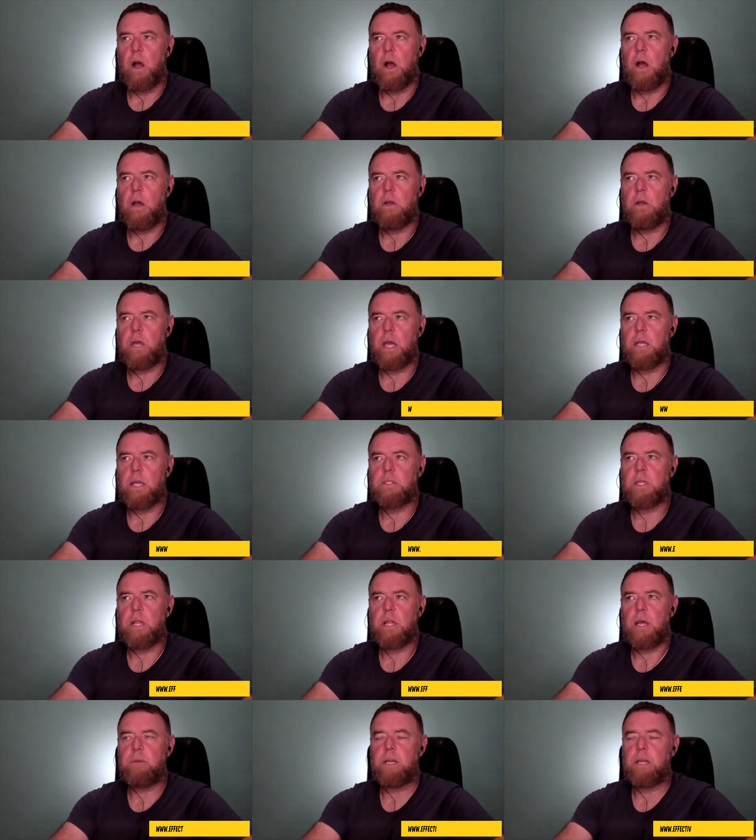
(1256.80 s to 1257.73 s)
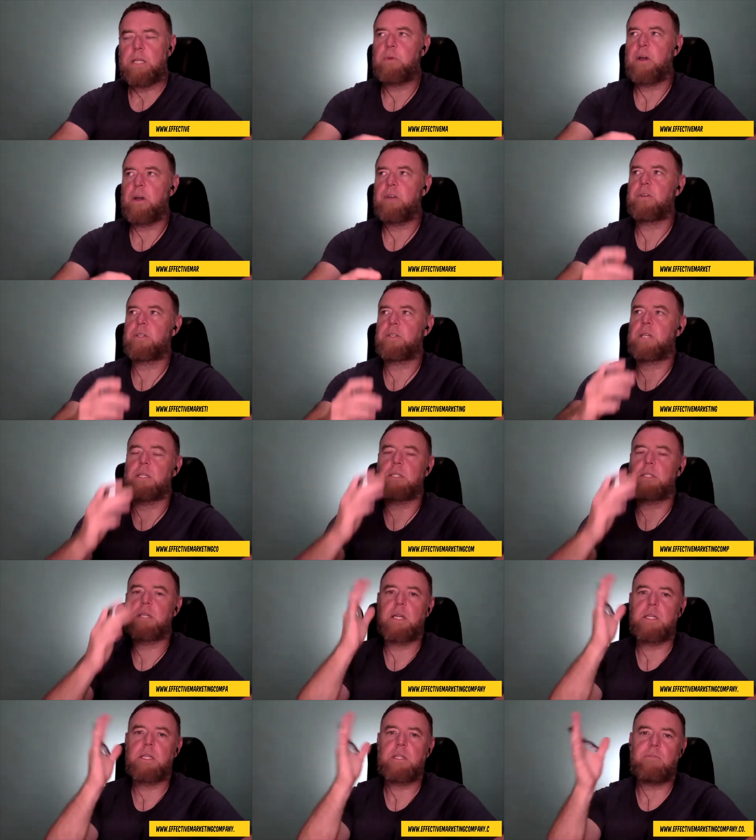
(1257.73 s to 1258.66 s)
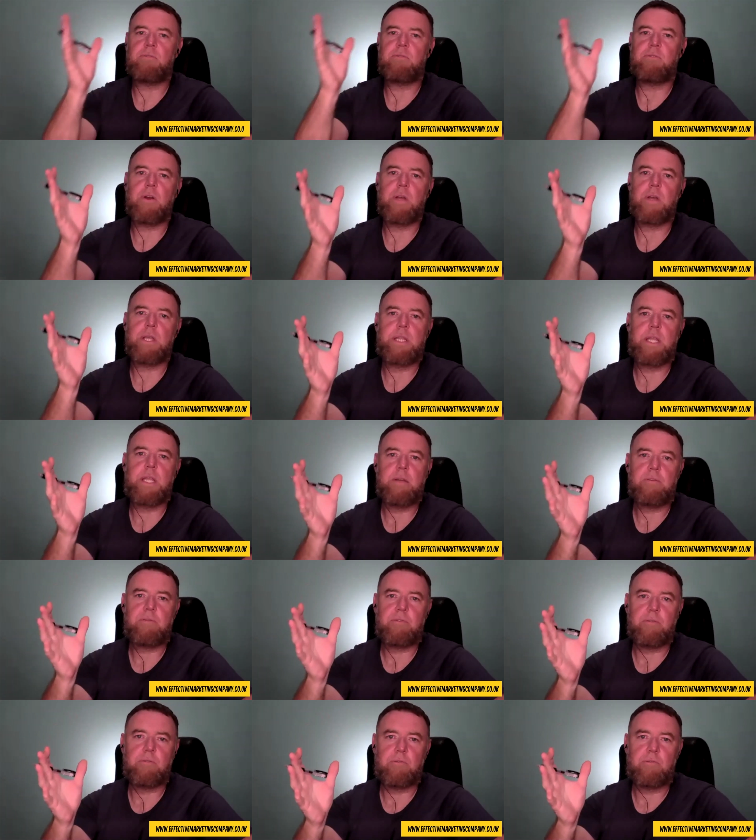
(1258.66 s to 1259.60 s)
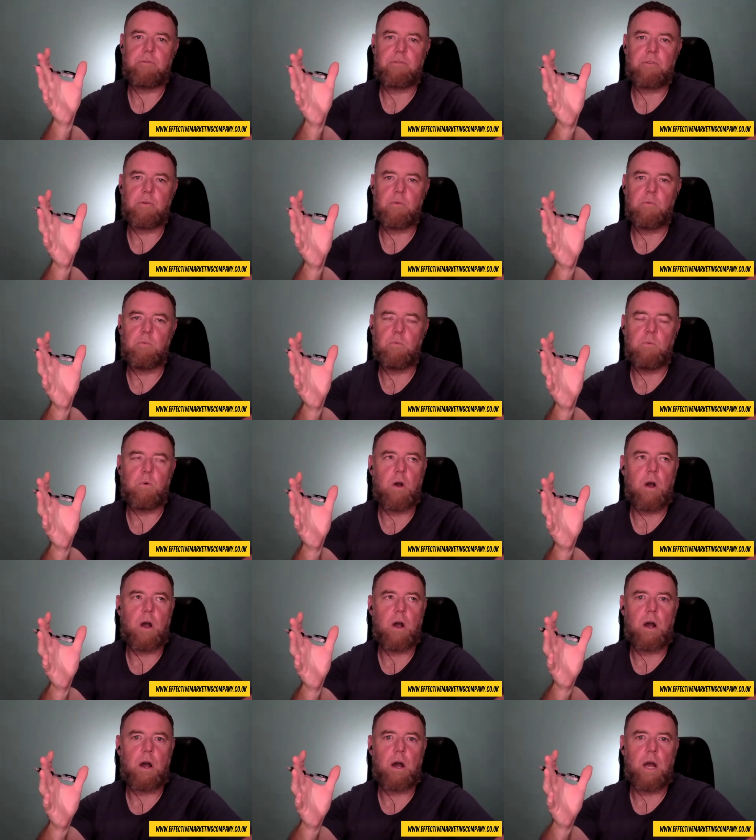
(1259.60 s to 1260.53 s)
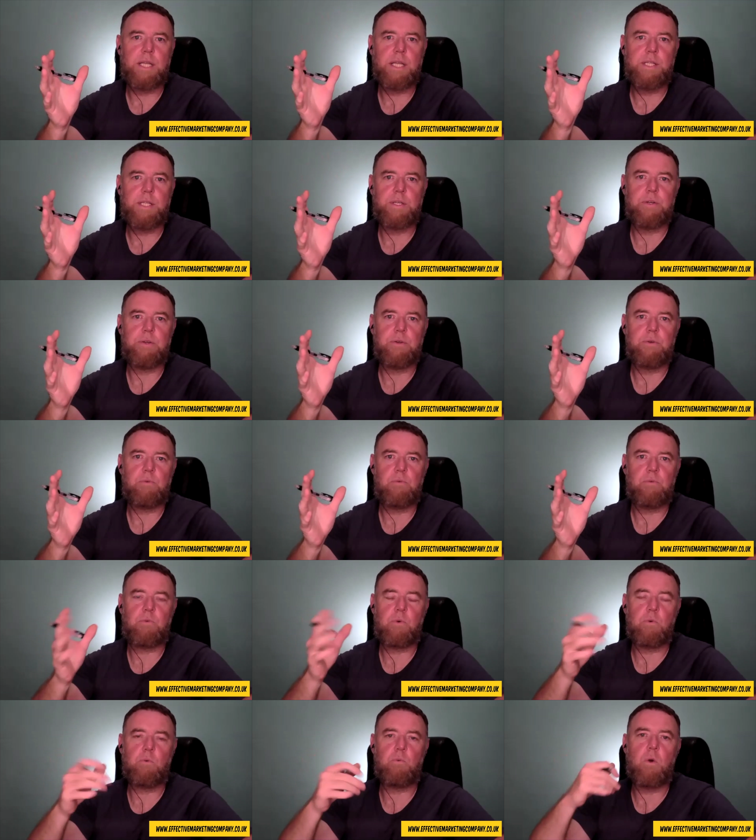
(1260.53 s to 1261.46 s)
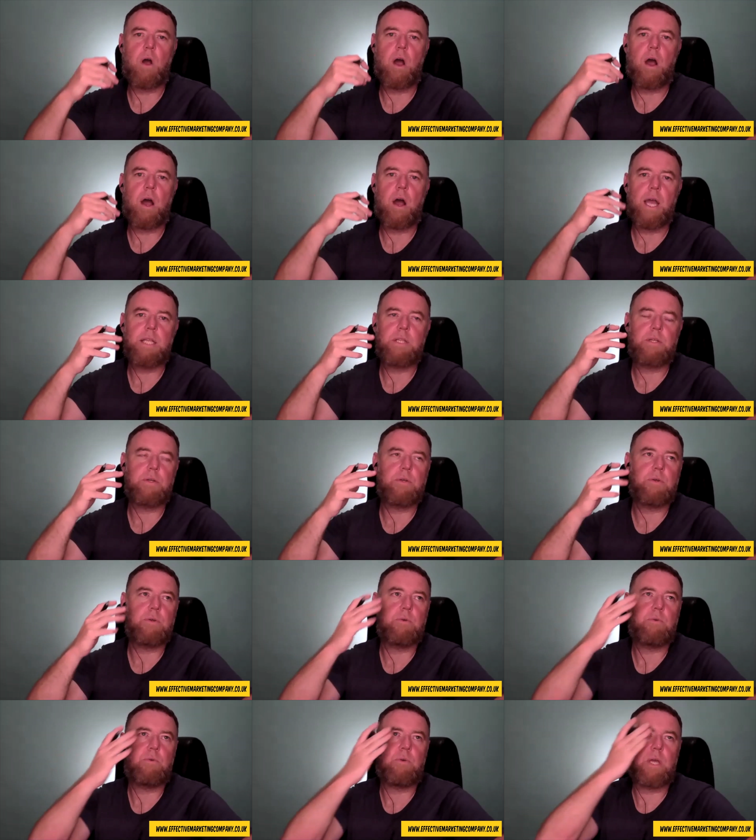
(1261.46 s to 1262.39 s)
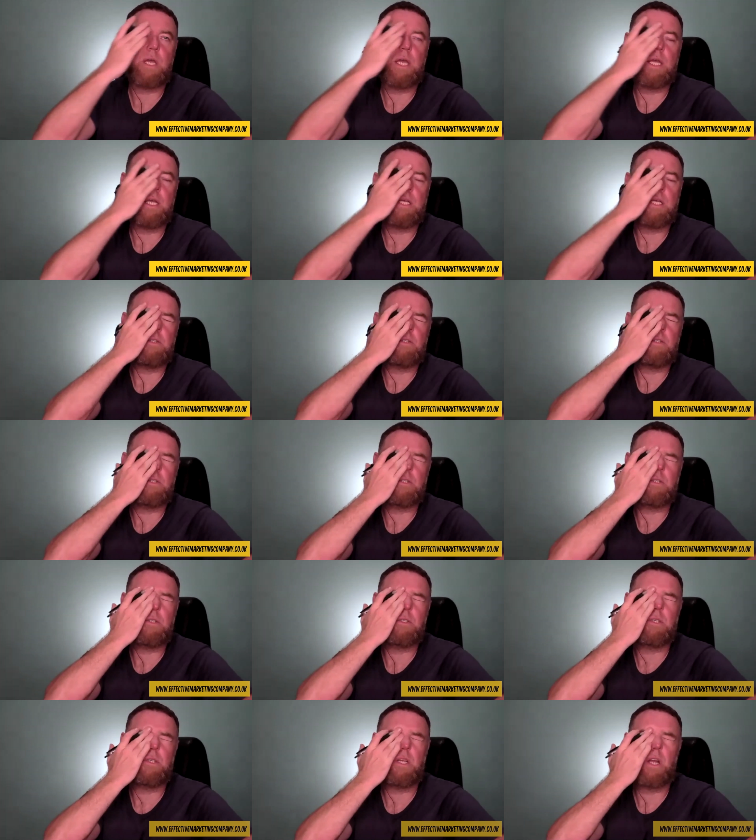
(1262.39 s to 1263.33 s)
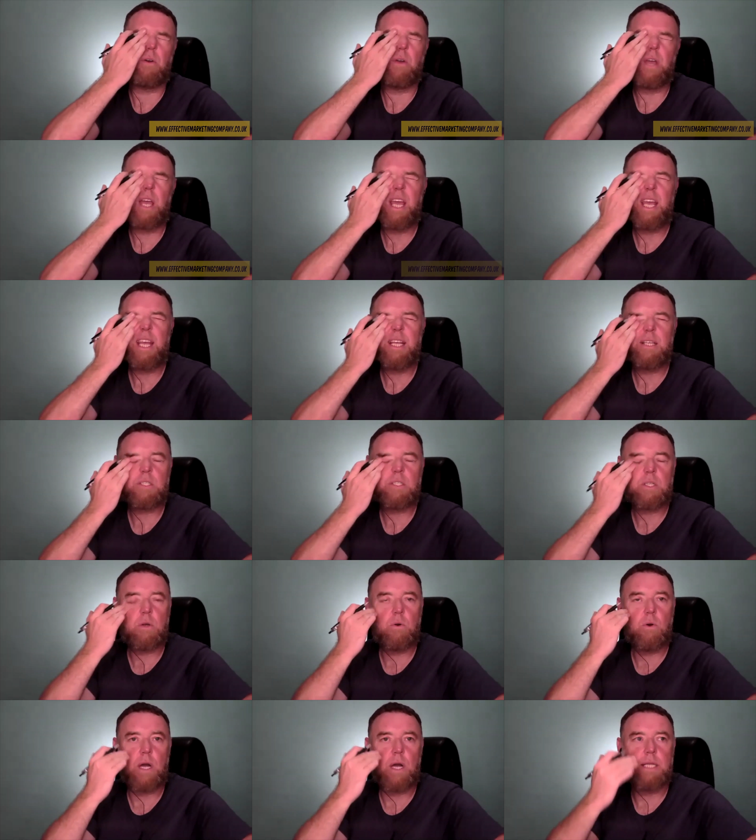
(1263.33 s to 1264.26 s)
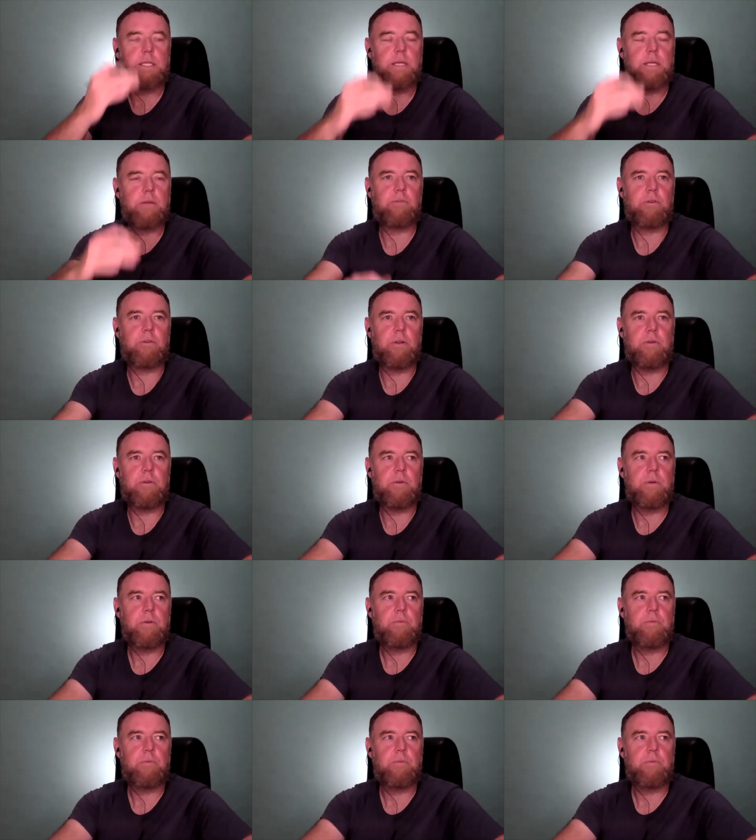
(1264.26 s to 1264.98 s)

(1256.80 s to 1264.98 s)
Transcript: Okay, so that makes perfect sense, and it's not very different from what I do. What I do is, no, it is quite different,